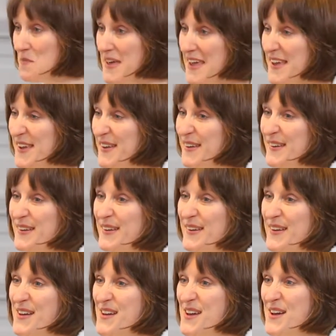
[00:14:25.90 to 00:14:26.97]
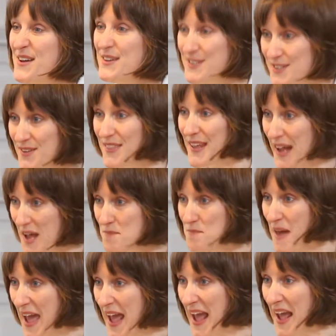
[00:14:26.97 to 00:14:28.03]
me, so that I
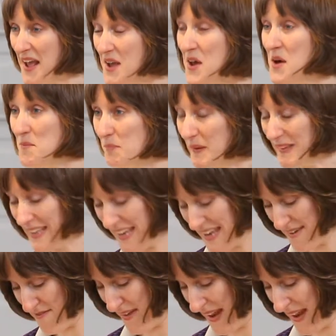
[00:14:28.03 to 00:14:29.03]
may believe